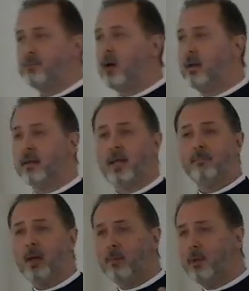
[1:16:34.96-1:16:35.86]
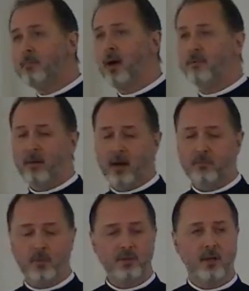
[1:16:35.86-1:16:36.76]
fine, and that may be my 5%
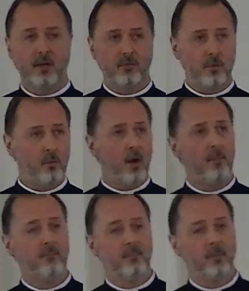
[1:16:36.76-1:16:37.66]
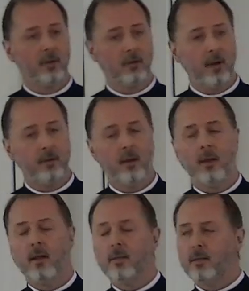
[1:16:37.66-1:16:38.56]
if you want. Right?
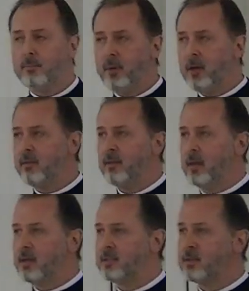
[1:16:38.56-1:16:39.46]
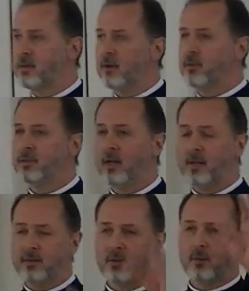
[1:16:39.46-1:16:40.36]
The big thing is, is to understand,
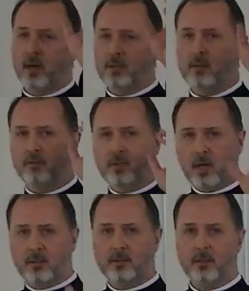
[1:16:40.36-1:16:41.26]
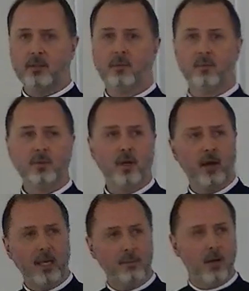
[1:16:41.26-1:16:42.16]
that's a question of justice. When we're
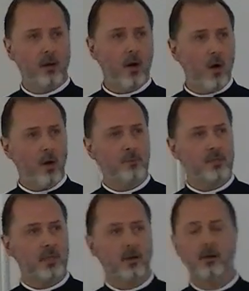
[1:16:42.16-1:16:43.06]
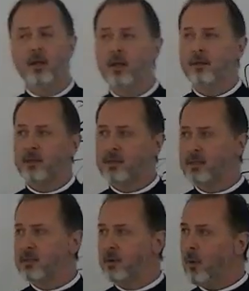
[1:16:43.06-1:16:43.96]
talking about alms here, this
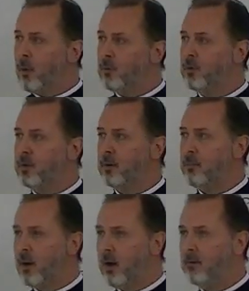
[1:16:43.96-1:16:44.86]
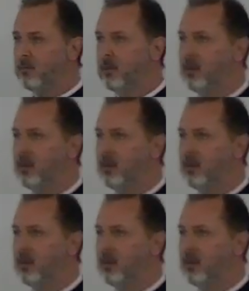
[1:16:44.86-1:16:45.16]
is over and above.